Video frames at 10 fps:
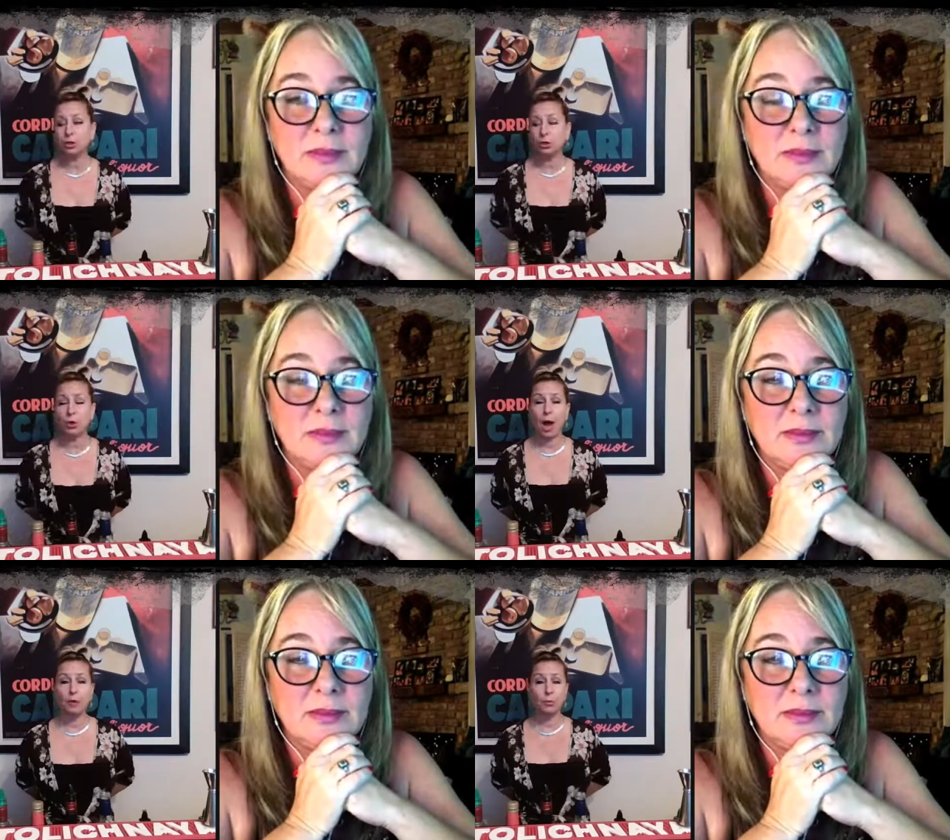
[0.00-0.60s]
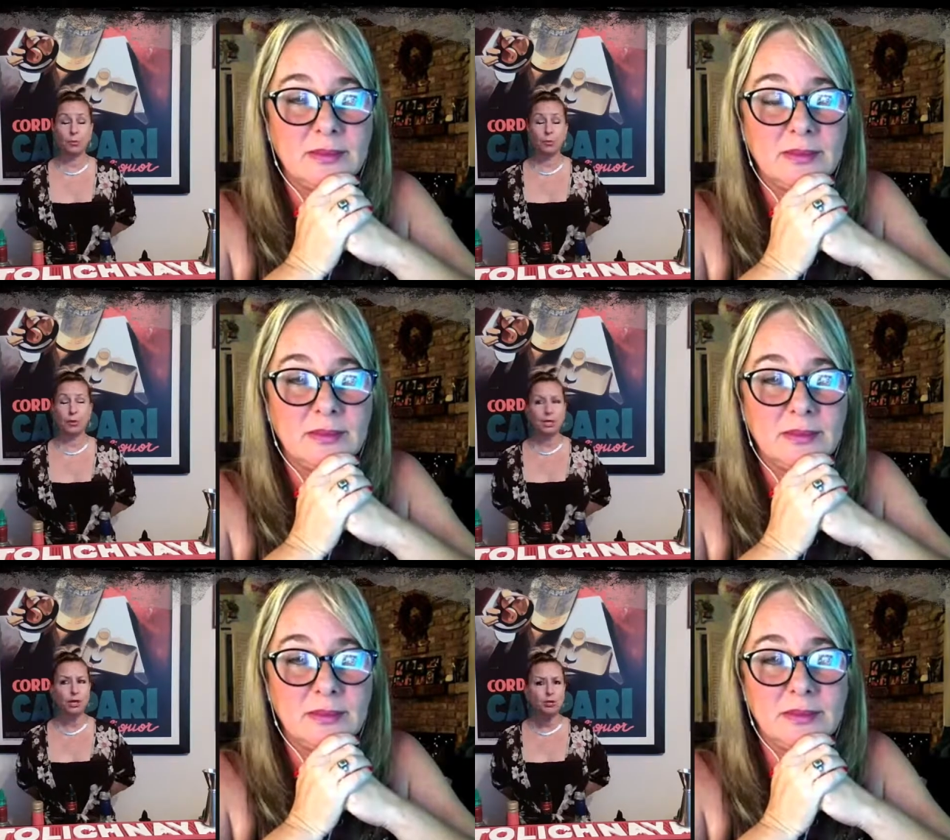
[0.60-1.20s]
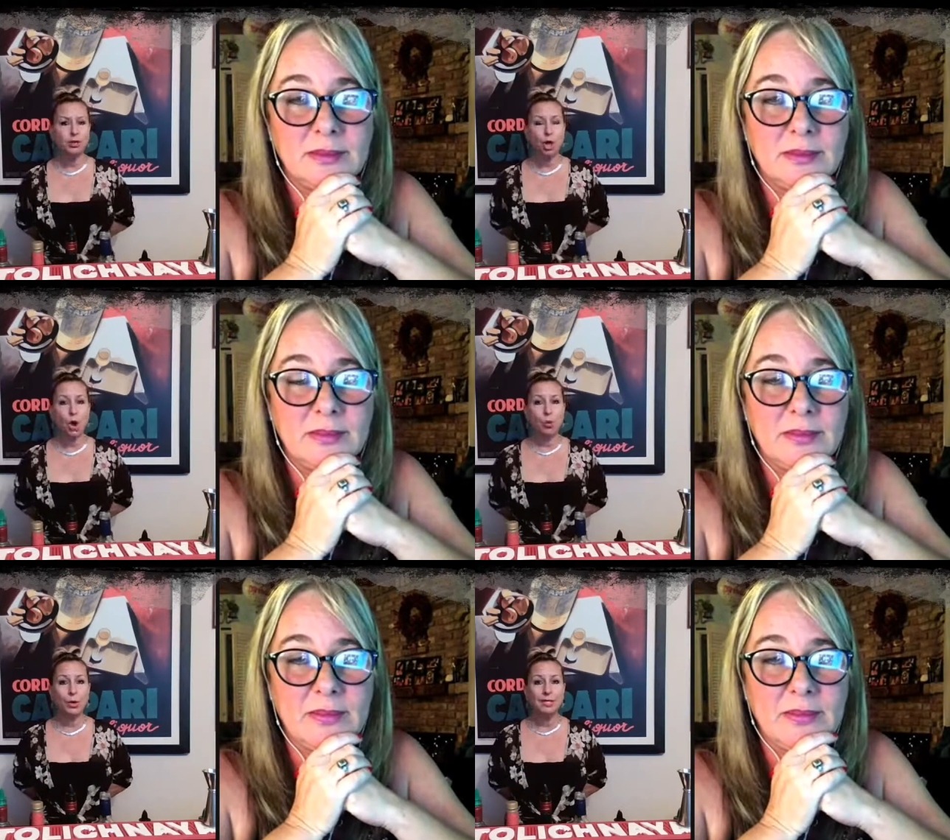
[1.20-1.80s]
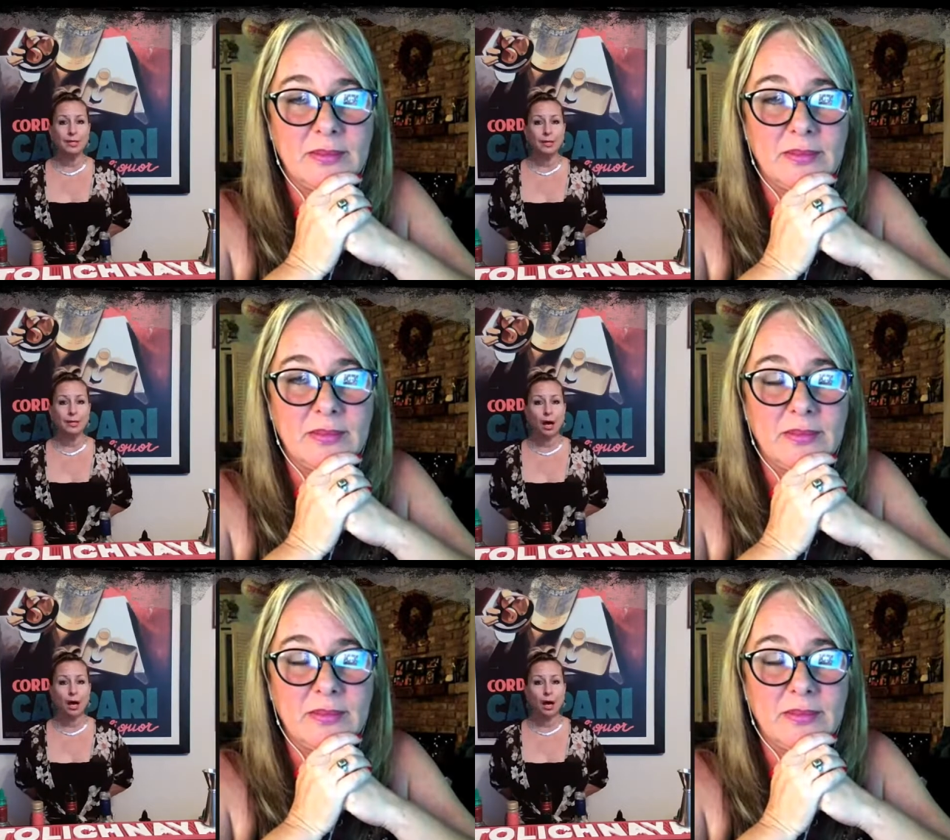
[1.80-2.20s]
Speaker 1: you. I, years ago, we did